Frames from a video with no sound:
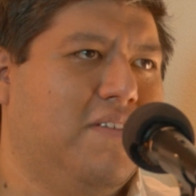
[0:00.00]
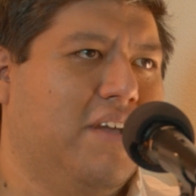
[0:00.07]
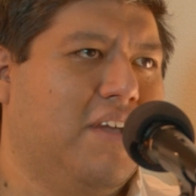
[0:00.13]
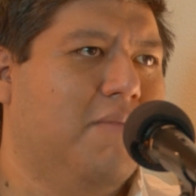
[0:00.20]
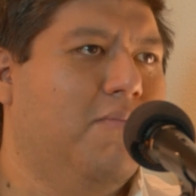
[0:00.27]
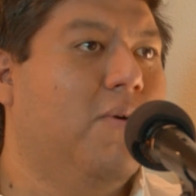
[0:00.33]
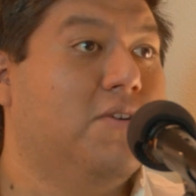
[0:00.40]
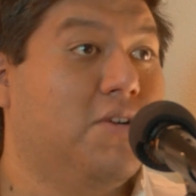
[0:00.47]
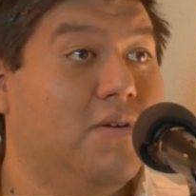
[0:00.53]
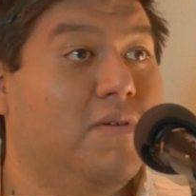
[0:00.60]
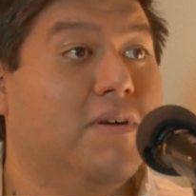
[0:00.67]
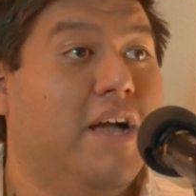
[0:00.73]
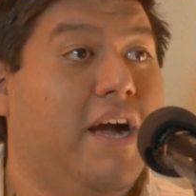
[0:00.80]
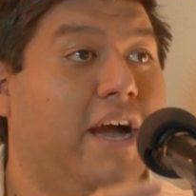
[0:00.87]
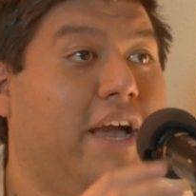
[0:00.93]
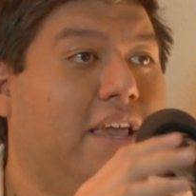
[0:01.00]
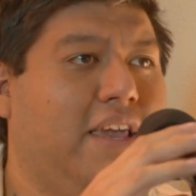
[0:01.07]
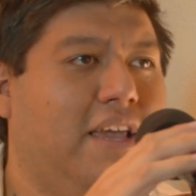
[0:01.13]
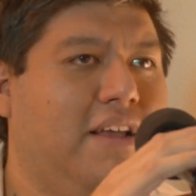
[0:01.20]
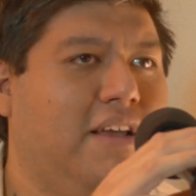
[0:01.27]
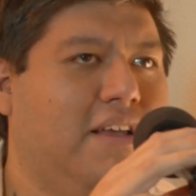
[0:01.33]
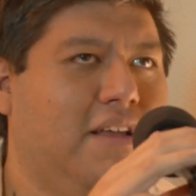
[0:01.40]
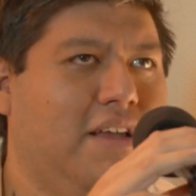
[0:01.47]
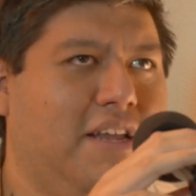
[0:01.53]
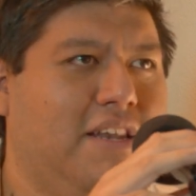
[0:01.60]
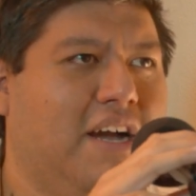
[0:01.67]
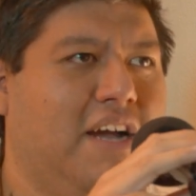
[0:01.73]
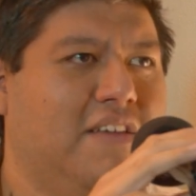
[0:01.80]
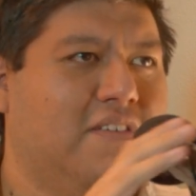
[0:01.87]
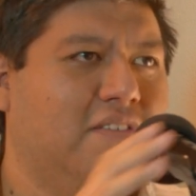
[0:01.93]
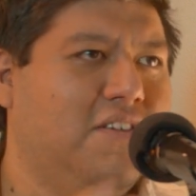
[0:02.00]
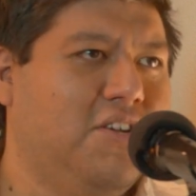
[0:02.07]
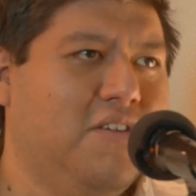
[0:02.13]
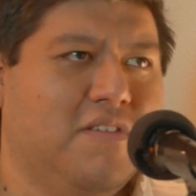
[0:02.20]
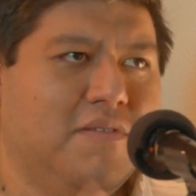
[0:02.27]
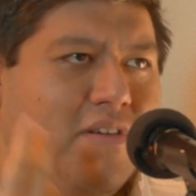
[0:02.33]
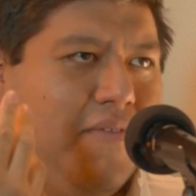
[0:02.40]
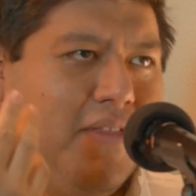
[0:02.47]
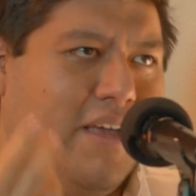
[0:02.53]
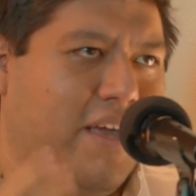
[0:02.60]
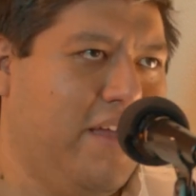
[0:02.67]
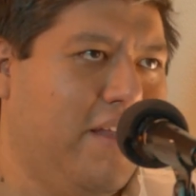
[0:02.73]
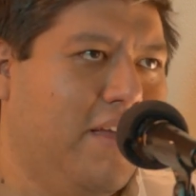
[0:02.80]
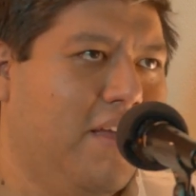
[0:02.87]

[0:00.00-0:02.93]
like emotional guy. He dies because he shoots himself in the head